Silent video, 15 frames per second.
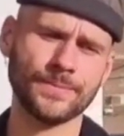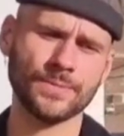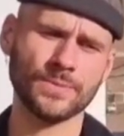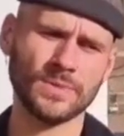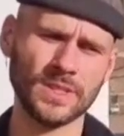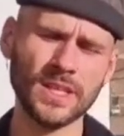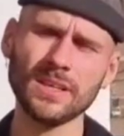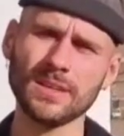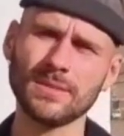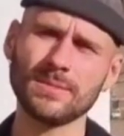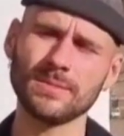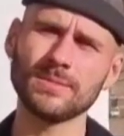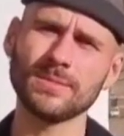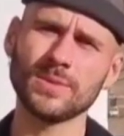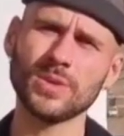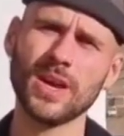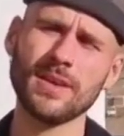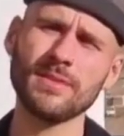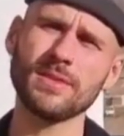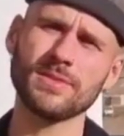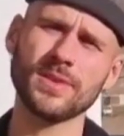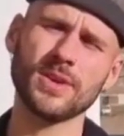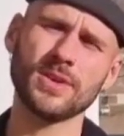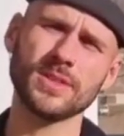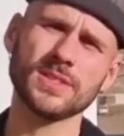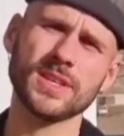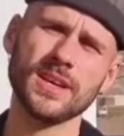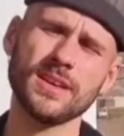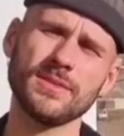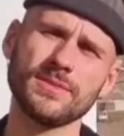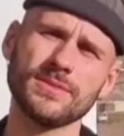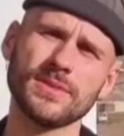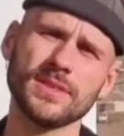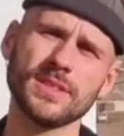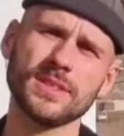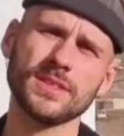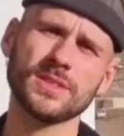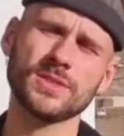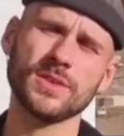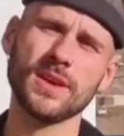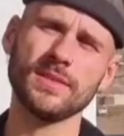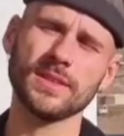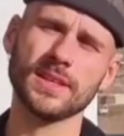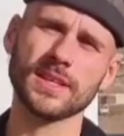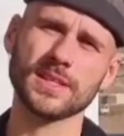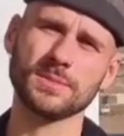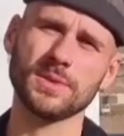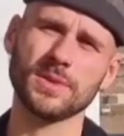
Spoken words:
you have a very safe travel experience.